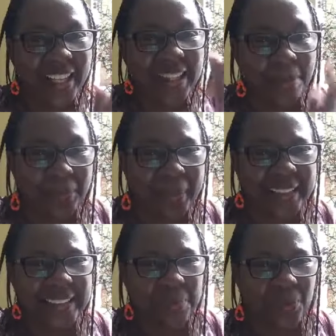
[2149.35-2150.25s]
the
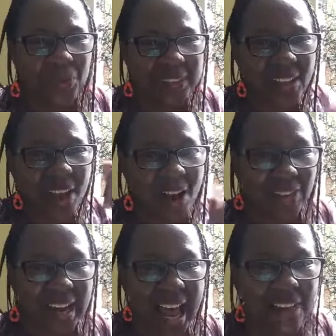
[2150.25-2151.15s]
principles of
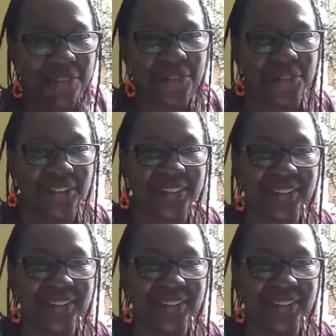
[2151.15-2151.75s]
life.